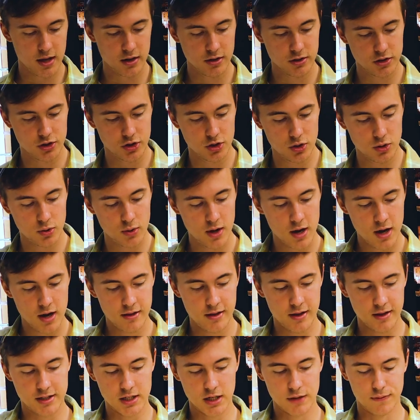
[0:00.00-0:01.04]
into
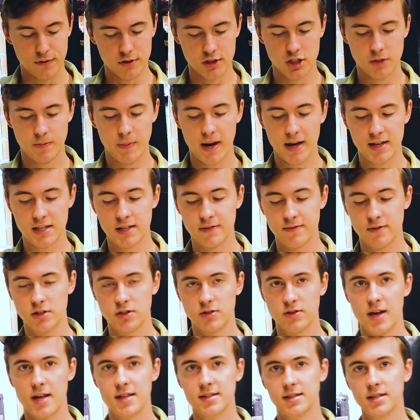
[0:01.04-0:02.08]
the different specs of
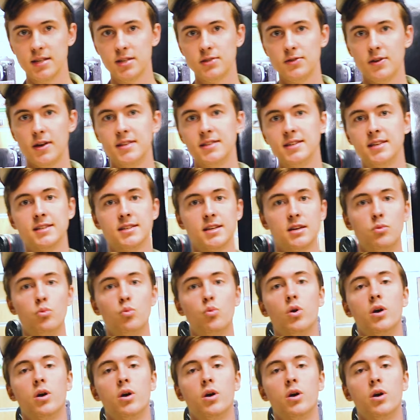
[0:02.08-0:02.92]
this lens, this lens is a